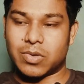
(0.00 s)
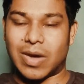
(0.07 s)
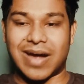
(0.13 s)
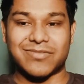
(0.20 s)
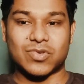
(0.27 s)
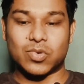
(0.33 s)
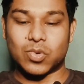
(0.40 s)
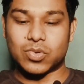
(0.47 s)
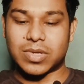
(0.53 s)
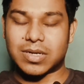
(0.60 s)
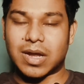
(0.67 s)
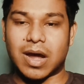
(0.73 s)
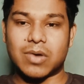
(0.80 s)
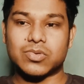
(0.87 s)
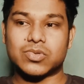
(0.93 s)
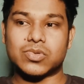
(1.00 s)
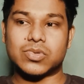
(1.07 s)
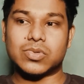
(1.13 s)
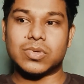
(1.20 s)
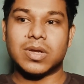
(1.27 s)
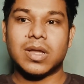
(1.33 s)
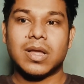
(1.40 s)
You have to know that
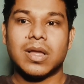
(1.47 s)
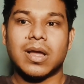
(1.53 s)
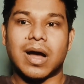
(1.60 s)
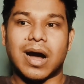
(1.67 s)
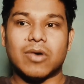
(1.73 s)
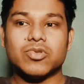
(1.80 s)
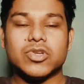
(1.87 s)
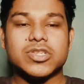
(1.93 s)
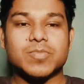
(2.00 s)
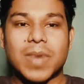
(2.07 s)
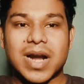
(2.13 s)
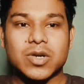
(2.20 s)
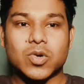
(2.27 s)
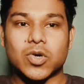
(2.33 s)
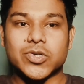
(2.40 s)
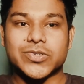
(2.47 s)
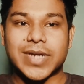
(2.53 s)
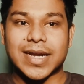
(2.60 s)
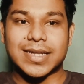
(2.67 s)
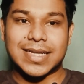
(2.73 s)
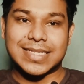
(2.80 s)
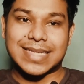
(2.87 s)
how the smart
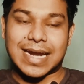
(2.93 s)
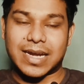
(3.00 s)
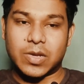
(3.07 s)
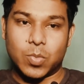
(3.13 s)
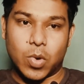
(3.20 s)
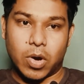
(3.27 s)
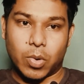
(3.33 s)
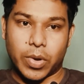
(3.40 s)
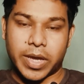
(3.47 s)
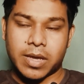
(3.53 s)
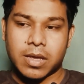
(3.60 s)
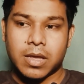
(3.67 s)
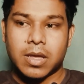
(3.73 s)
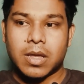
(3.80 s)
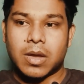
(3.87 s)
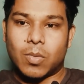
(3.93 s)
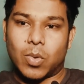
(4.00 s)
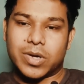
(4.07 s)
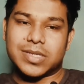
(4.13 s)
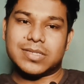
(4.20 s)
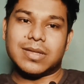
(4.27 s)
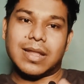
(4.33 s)
contract exactly work. Okay,
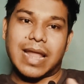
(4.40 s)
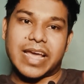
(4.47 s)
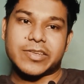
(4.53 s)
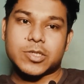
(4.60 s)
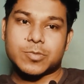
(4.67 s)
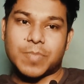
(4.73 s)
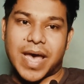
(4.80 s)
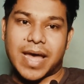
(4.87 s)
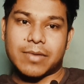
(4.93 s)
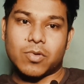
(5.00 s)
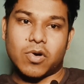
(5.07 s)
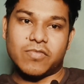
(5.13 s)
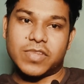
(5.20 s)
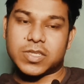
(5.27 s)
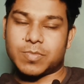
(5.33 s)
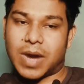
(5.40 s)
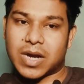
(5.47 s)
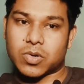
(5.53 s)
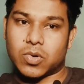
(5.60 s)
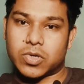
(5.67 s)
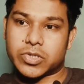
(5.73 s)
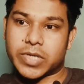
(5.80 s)
what is the lifespan of the
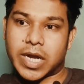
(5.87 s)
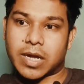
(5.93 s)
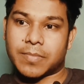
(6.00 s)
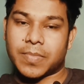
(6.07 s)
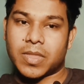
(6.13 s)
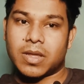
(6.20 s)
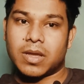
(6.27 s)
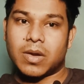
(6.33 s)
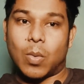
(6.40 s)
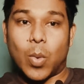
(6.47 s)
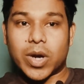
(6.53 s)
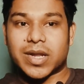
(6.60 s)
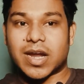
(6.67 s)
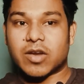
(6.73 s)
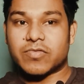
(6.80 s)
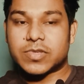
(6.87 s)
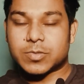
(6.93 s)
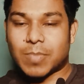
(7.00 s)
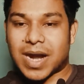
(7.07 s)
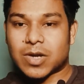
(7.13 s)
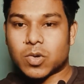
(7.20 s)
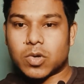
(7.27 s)
smart contract? What kind of
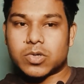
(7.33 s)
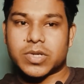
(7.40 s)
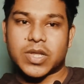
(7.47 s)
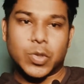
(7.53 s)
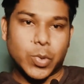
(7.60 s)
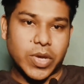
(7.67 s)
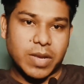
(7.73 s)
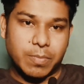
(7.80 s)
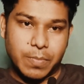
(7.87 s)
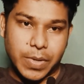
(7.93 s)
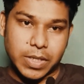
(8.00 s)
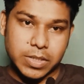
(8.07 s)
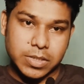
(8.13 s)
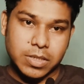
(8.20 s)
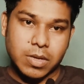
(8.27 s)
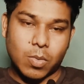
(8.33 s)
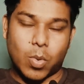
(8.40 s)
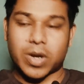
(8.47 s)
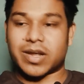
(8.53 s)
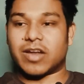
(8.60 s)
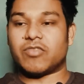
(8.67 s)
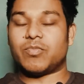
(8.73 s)
smart contract you can build?
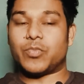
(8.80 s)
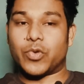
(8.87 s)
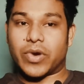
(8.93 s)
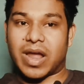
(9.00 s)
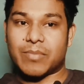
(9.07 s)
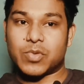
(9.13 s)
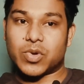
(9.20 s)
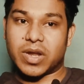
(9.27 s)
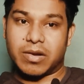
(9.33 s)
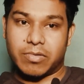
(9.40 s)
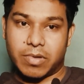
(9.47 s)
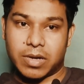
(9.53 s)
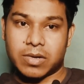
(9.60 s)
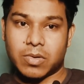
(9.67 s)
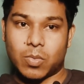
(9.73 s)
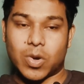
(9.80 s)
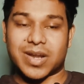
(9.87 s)
What kind of program you can run?